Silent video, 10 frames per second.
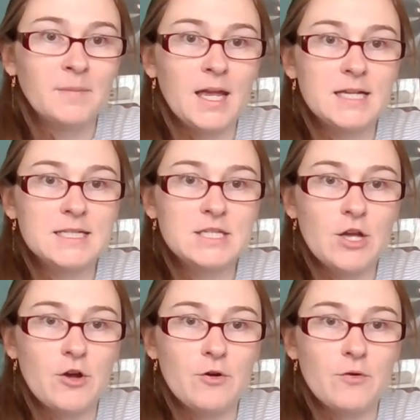And
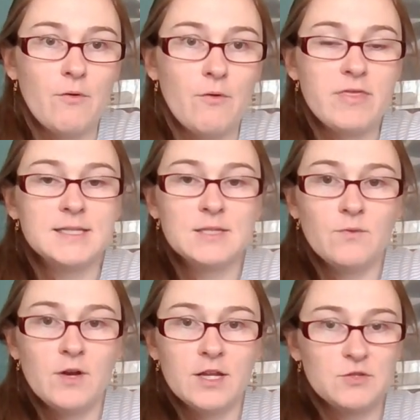so this
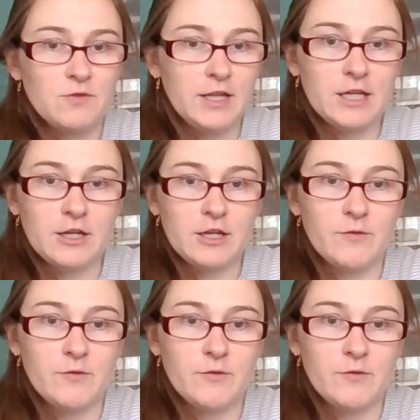one is really good.